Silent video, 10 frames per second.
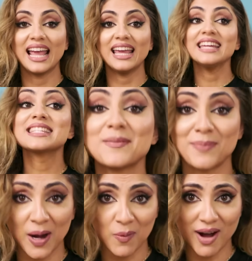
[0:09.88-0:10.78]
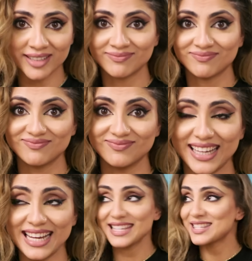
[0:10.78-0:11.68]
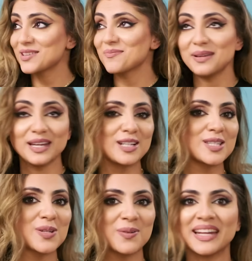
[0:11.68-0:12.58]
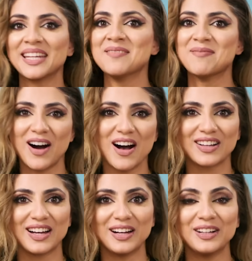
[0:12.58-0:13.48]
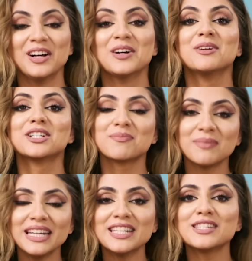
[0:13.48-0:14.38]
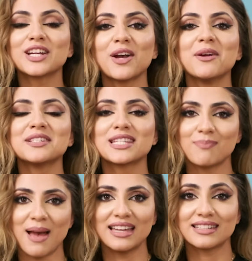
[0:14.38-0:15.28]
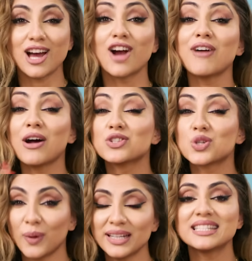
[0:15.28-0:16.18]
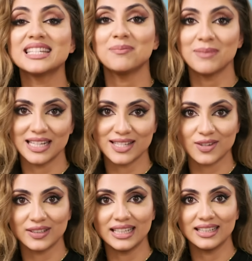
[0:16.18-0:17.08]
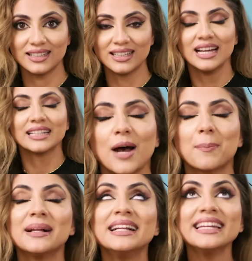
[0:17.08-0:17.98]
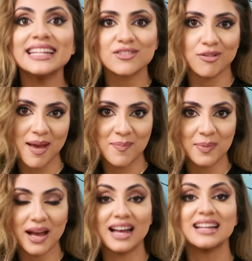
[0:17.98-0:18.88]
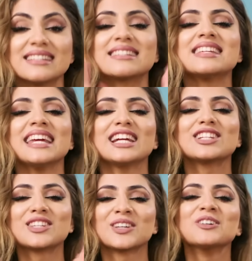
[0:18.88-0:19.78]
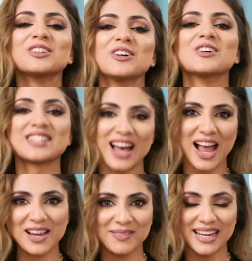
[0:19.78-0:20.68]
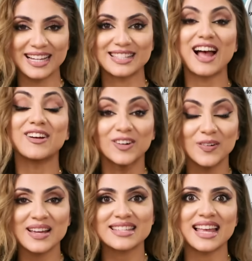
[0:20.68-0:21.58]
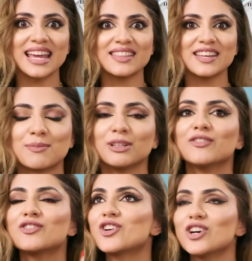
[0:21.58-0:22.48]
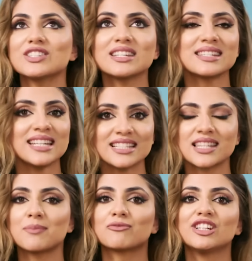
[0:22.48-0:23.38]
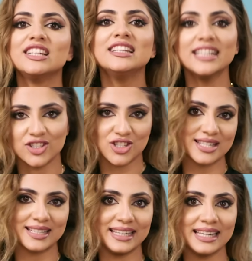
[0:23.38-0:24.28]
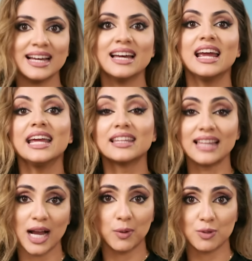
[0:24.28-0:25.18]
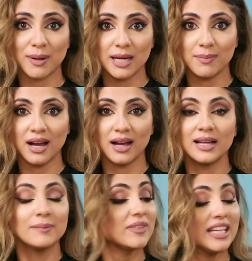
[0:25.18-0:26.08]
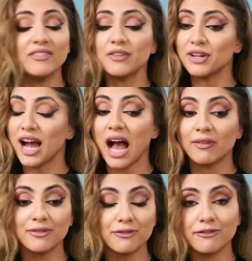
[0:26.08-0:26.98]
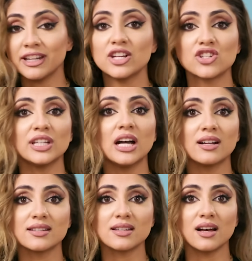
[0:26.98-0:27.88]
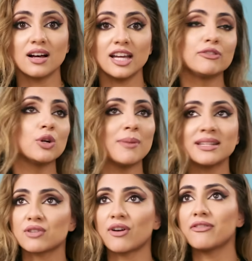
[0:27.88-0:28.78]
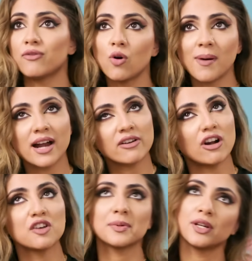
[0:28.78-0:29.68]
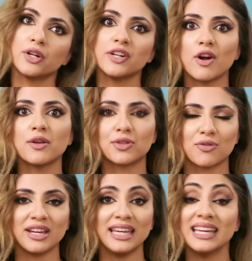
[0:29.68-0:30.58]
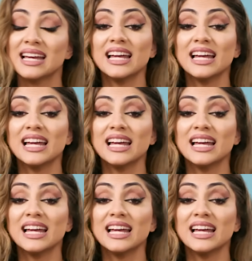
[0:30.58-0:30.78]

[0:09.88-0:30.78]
is a big one. It's the big 20 marker, which means you're going to spend around 20 minutes on it. Now, please remember, stick to your timings. I always say but you've got to stick to them religiously in the language paper. Even if you haven't finished the answer, if you were meant to write 4 paragraphs, but you only wrote 3,